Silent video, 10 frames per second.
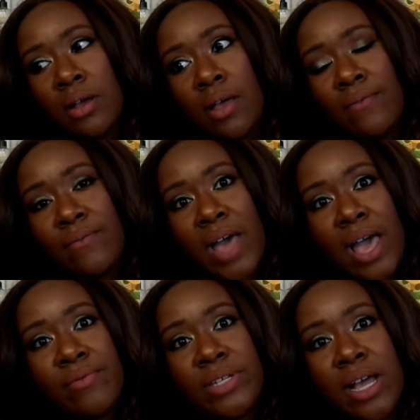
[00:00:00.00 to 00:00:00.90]

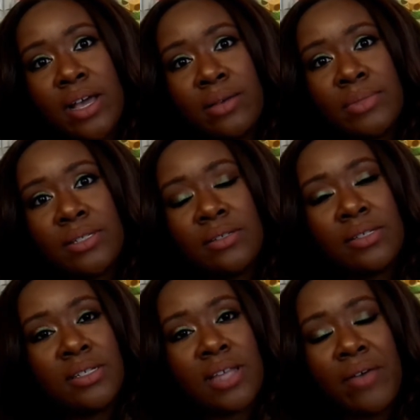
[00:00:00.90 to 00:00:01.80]
5 times
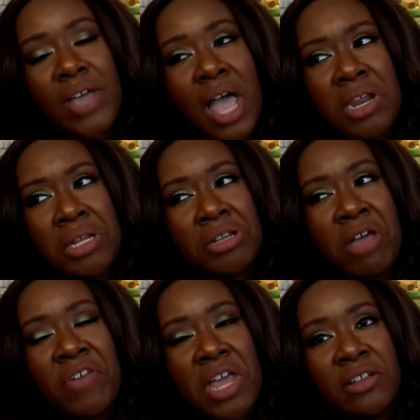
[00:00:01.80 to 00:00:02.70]
since I've gotten it, and I've
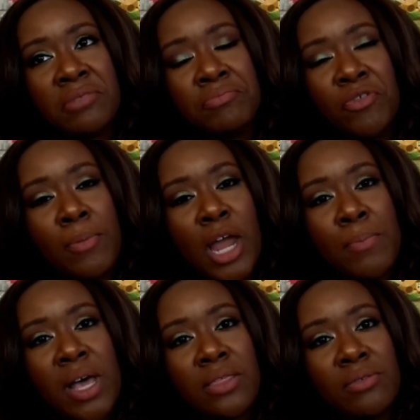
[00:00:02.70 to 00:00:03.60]
had it for about a
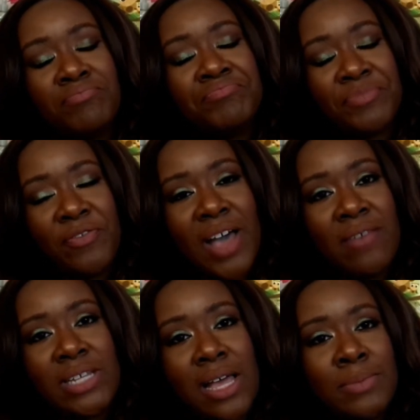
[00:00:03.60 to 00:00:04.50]
month.
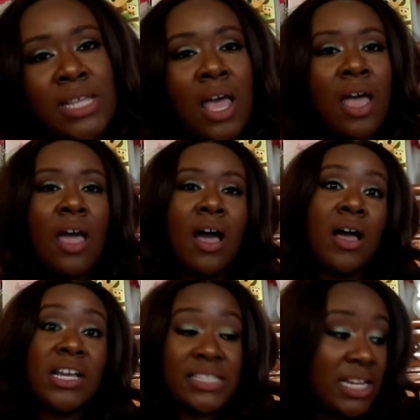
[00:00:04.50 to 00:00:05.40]
5 times.
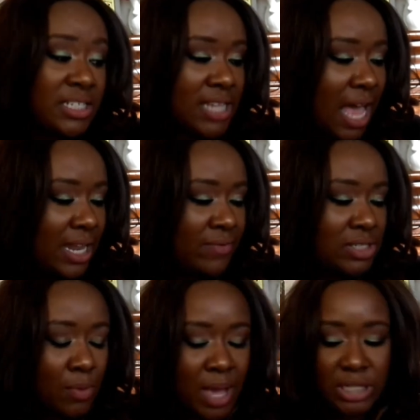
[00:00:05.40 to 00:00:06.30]
Because I love it
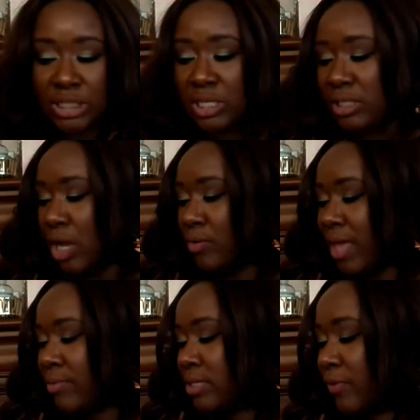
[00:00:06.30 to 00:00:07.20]
so much. So
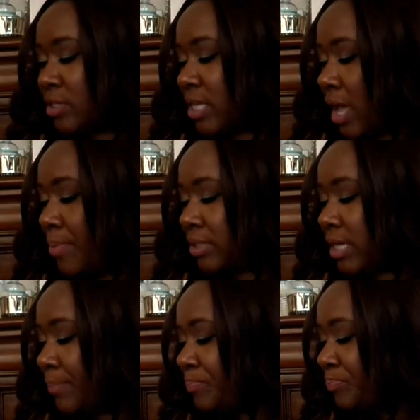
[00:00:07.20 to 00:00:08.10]
that was the first thing I picked
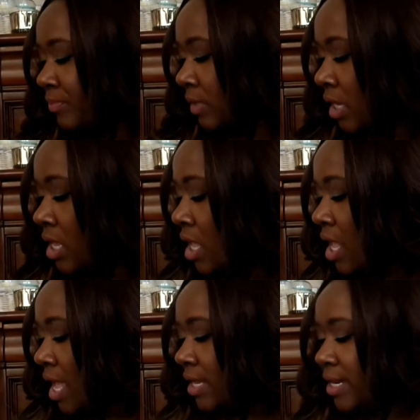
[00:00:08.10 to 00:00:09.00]
up.
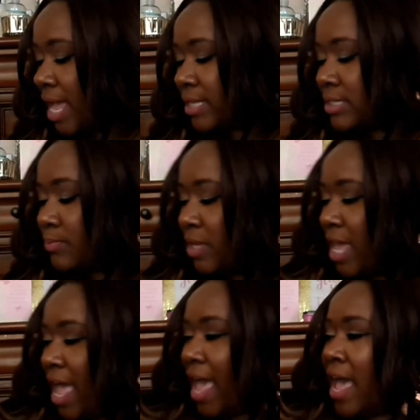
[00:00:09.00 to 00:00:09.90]
Next we
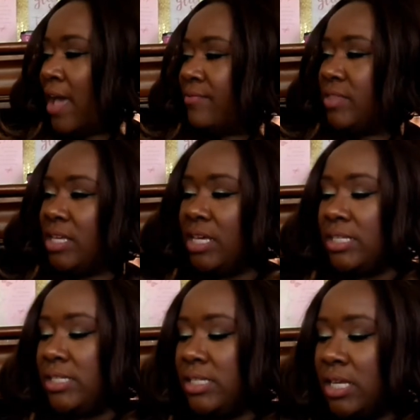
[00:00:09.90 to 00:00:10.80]
have
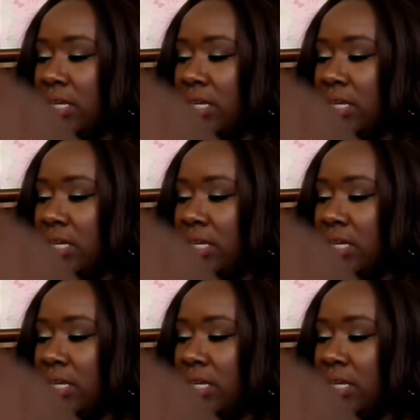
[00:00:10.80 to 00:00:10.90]
this